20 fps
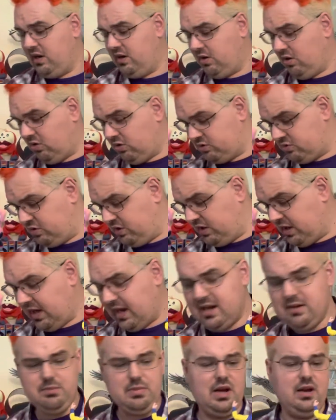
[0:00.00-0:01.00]
alternate
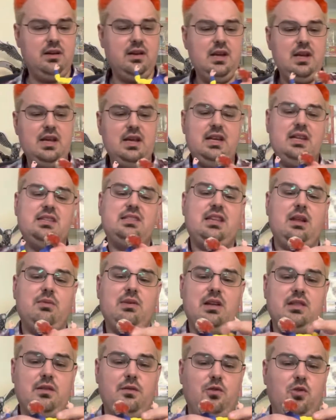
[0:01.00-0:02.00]
head, but instead we
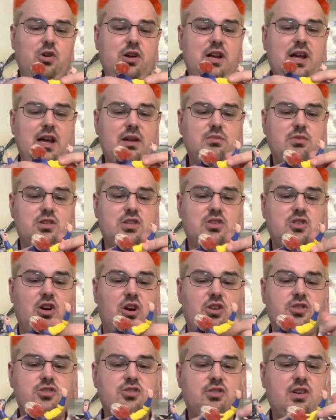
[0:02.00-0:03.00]
got the Void head, which is
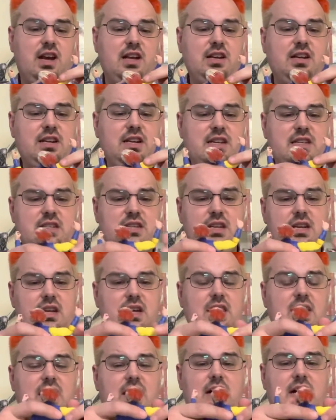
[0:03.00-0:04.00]
also kind of neat.
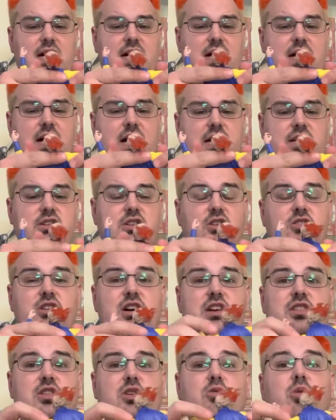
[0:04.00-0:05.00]
I don't
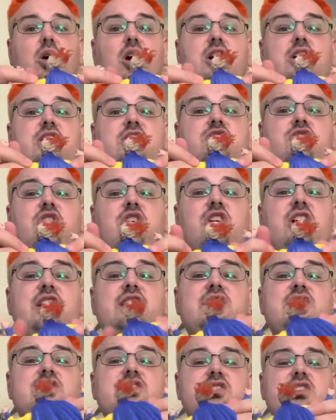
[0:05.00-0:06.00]
like the quality control on
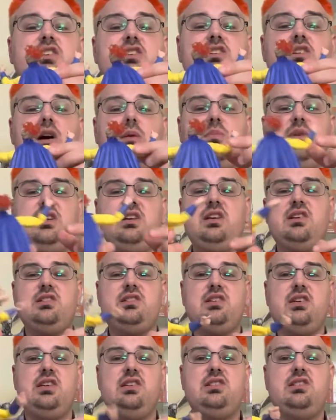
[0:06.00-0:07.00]
this. The gumminess
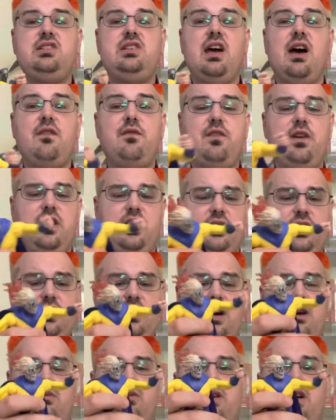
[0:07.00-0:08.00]
is definitely
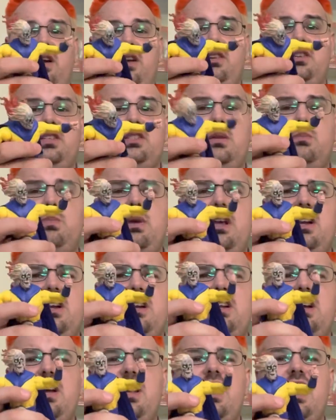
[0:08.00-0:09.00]
not what I anticipated.
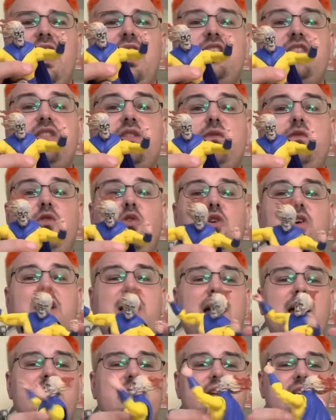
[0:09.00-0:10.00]
I think the Void
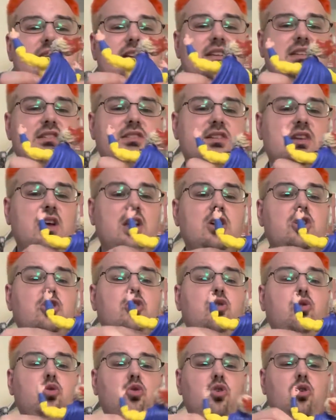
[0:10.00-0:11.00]
head is
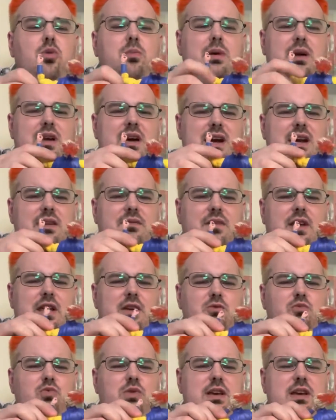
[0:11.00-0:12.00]
cool, but kind of a
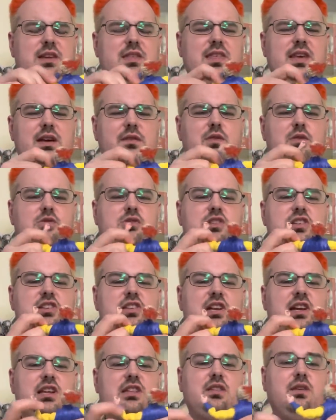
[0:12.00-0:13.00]
weak thing. If we were just
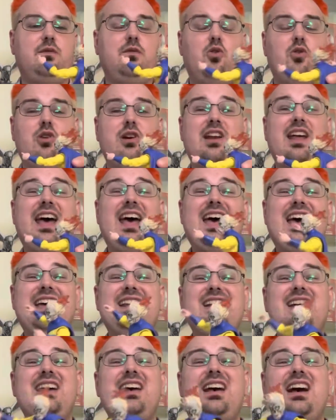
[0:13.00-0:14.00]
going to get the Void
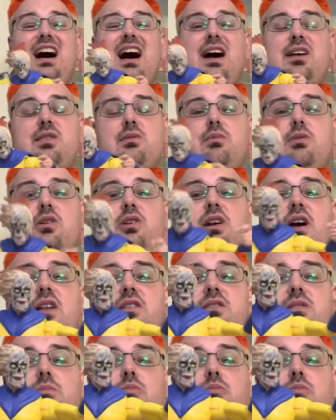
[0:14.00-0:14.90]
head, I think we could have gotten some